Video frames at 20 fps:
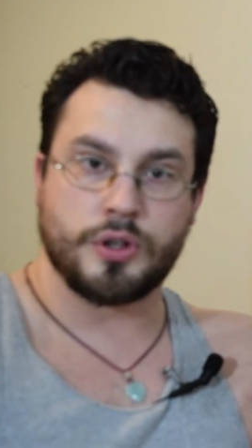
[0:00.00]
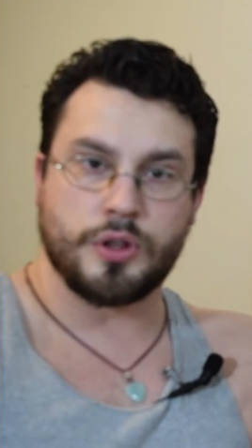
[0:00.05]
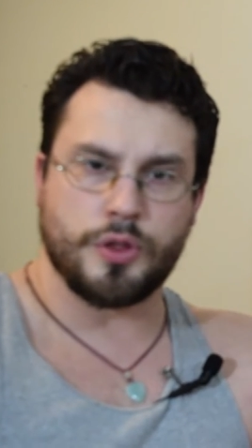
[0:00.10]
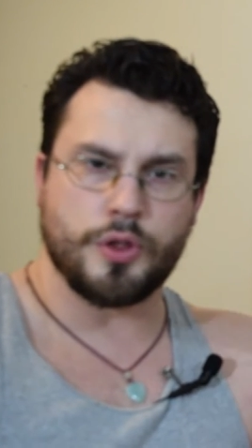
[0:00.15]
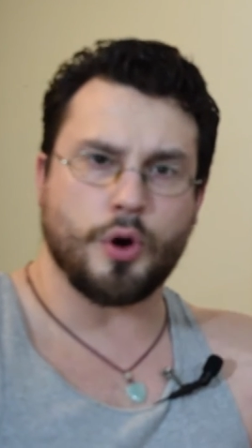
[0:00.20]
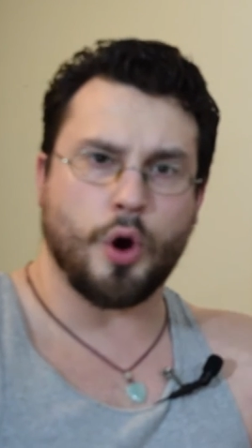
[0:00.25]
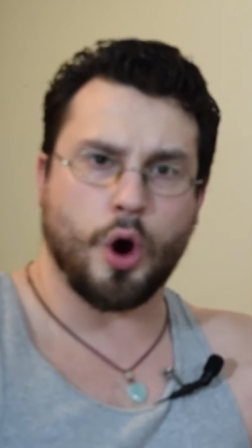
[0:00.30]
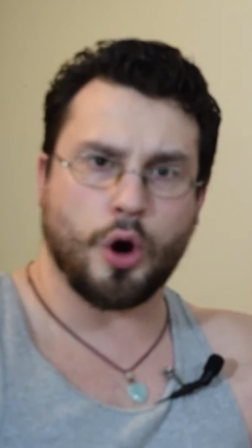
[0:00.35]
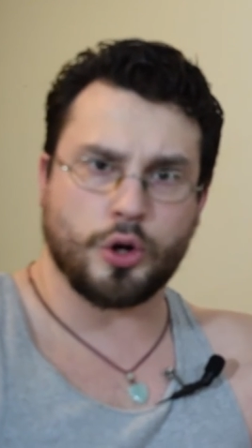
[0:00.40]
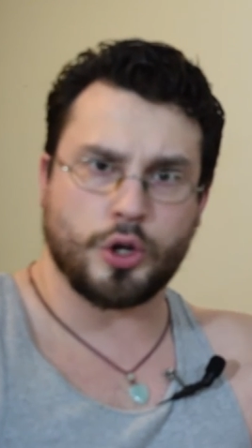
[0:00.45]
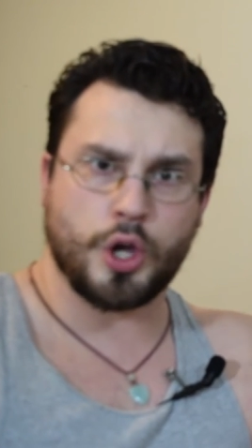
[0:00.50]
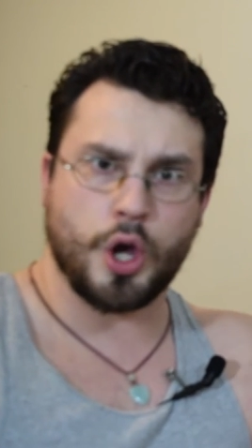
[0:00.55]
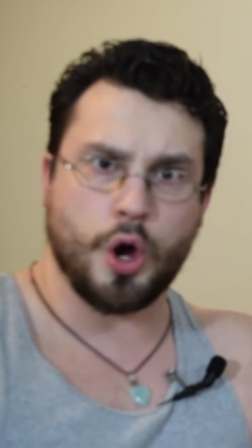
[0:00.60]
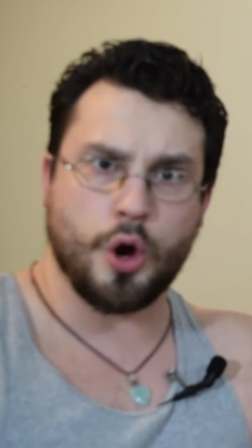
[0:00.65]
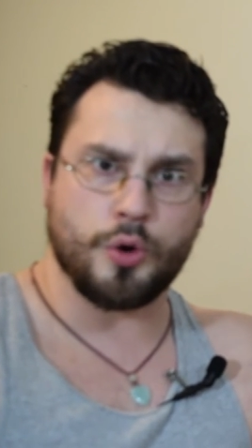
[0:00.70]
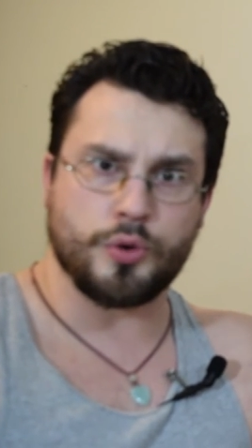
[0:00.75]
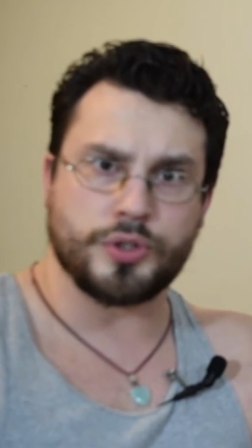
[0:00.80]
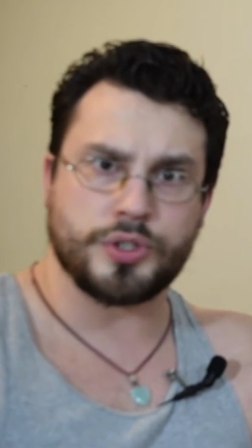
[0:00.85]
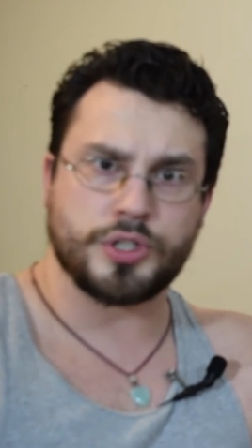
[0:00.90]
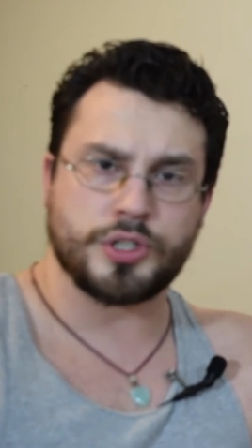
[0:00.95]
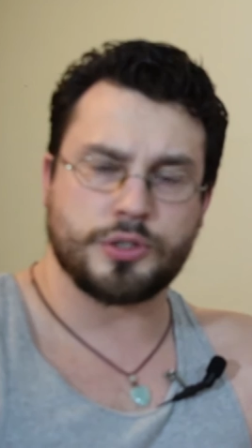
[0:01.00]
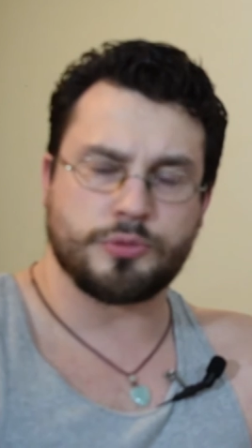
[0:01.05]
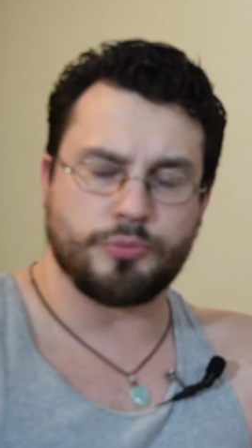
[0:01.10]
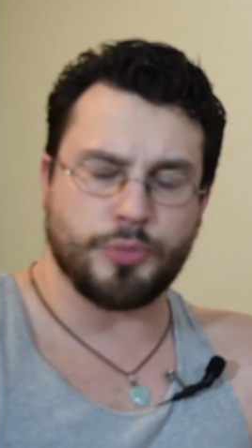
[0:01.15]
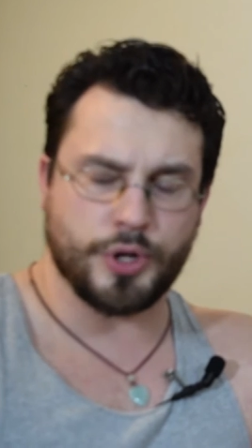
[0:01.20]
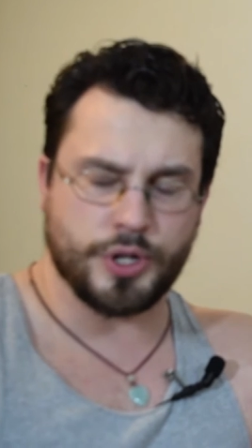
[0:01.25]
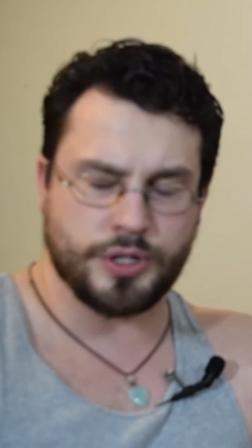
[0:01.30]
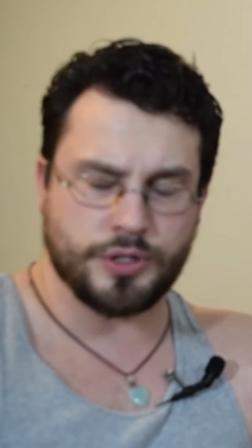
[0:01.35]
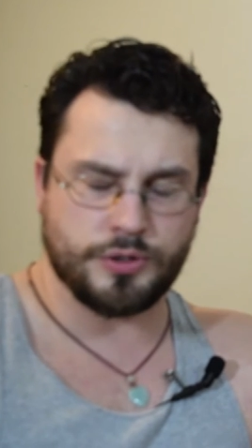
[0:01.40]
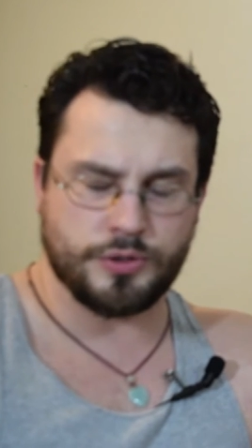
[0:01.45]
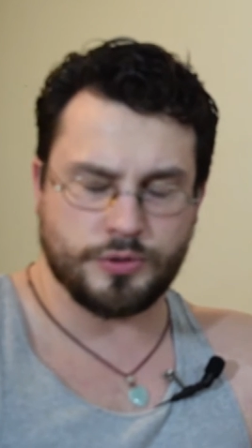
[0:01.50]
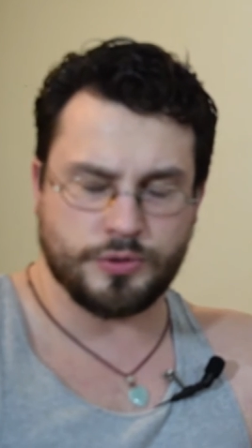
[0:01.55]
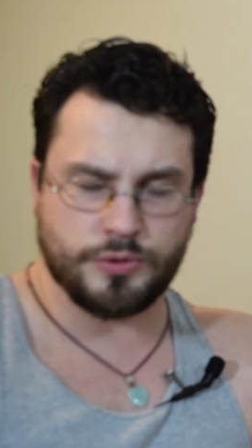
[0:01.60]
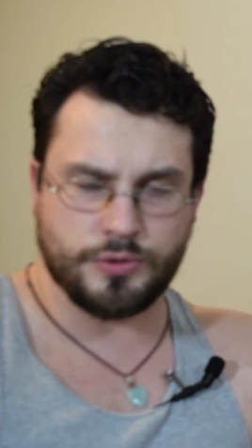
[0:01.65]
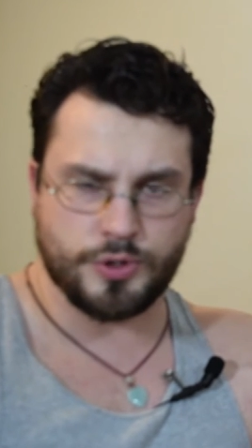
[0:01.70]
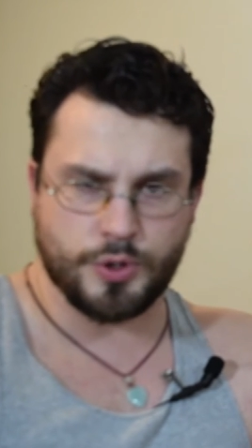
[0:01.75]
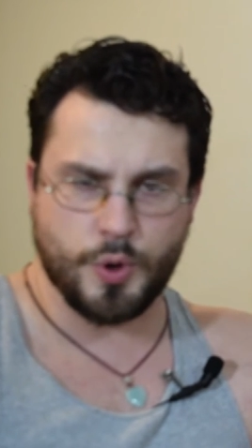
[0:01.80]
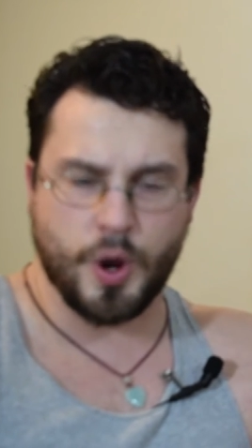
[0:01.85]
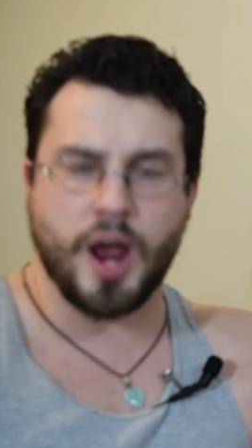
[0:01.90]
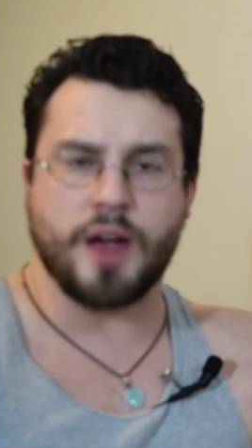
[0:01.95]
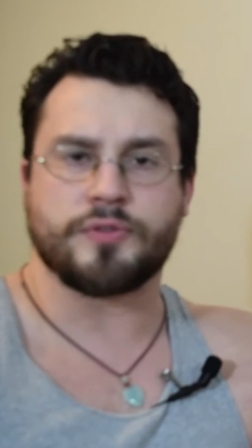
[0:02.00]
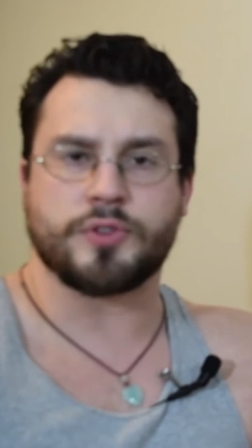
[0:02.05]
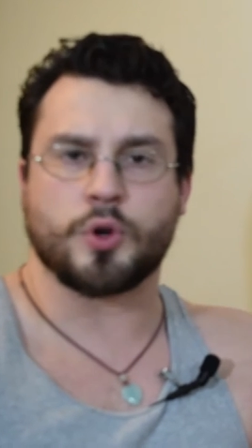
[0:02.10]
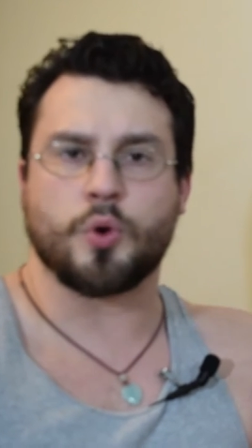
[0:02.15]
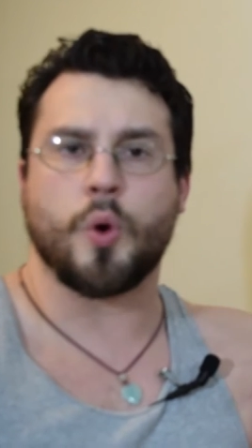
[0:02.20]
There are ghosts, but you have to